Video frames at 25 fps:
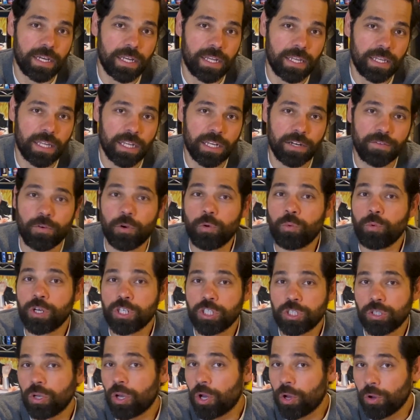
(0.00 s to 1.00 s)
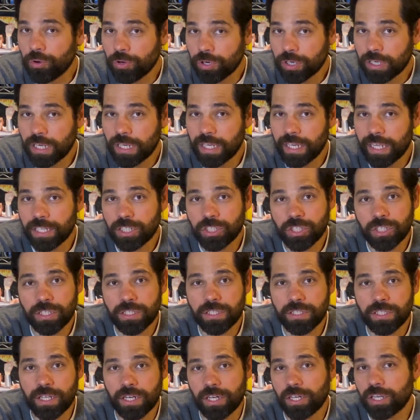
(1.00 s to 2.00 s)
A lot of original owner
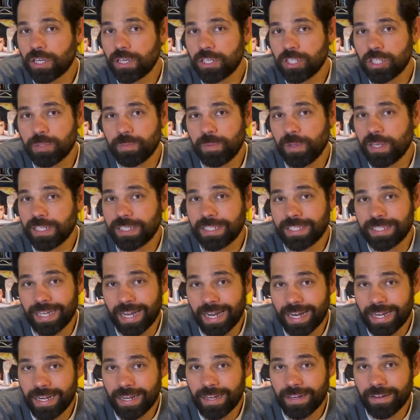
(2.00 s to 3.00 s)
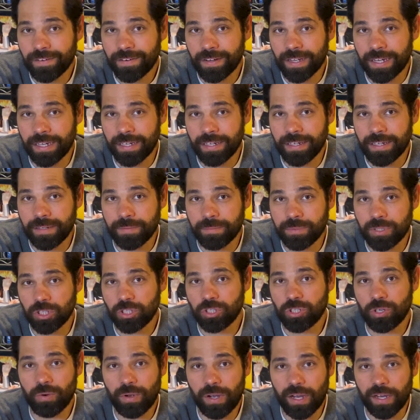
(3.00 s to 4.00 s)
collections that are going to just be exciting to
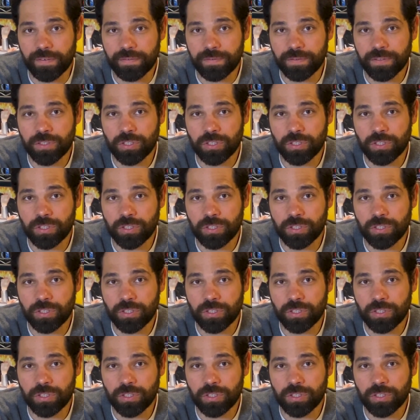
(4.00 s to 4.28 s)
show off.